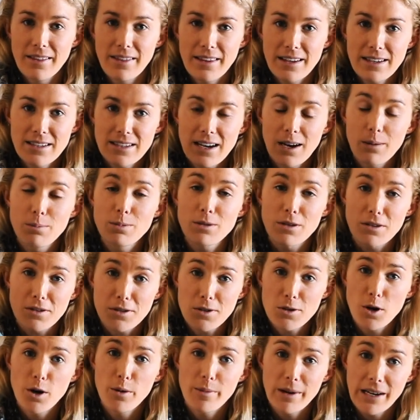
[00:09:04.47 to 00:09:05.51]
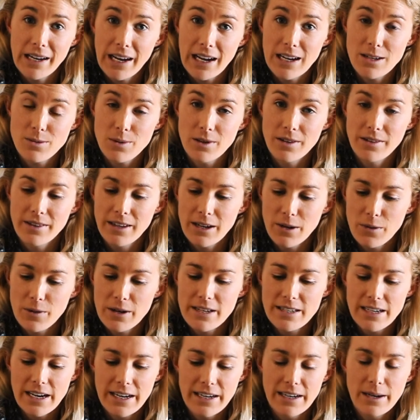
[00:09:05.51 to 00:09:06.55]
These cups are so big as well, and they
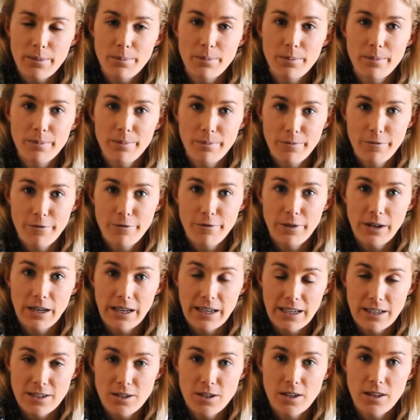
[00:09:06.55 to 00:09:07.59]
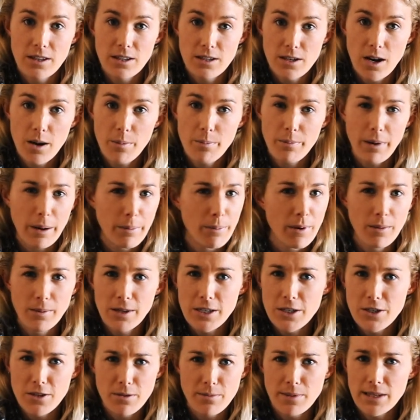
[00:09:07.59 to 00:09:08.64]
always end up filling it to the top. I probably
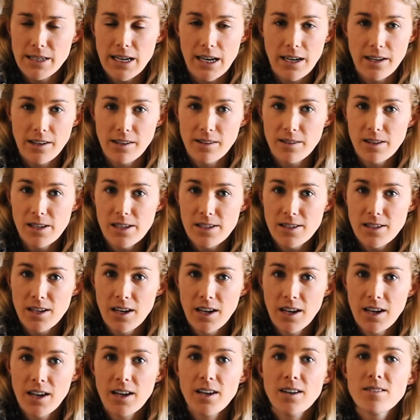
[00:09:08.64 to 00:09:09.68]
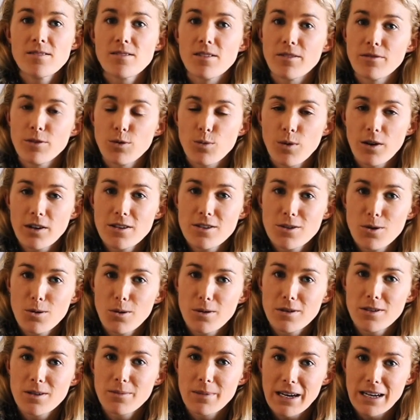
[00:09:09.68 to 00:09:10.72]
shouldn't be telling you this. So if you want to
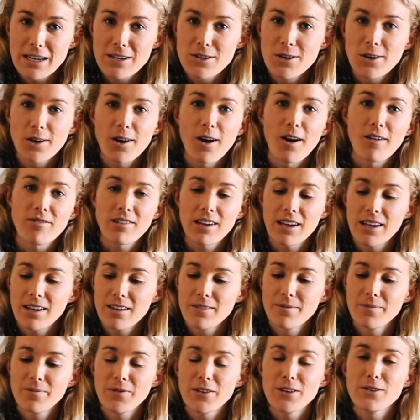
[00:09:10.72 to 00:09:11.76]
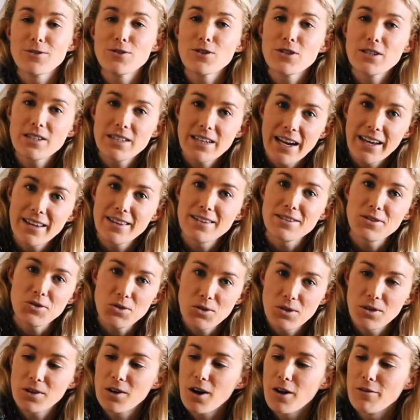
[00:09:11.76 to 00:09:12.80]
score some extra coffee, you just take this
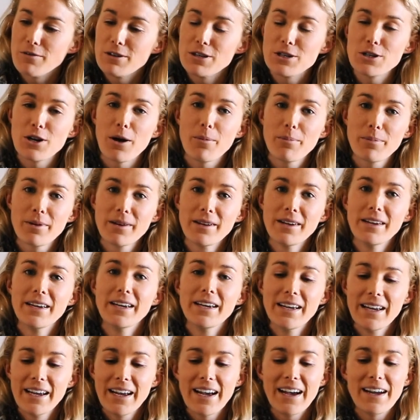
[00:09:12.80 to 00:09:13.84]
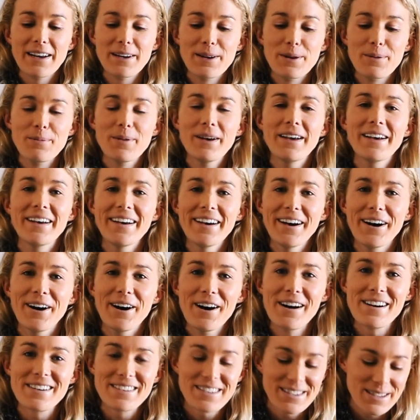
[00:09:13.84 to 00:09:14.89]
to a coffee shop and
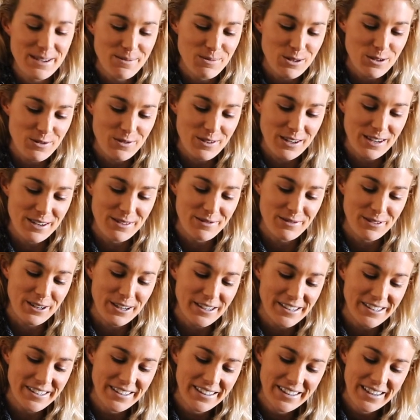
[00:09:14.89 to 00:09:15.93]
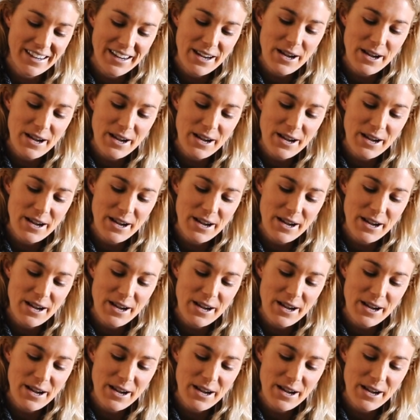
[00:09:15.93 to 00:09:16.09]
ask them to fill it for you.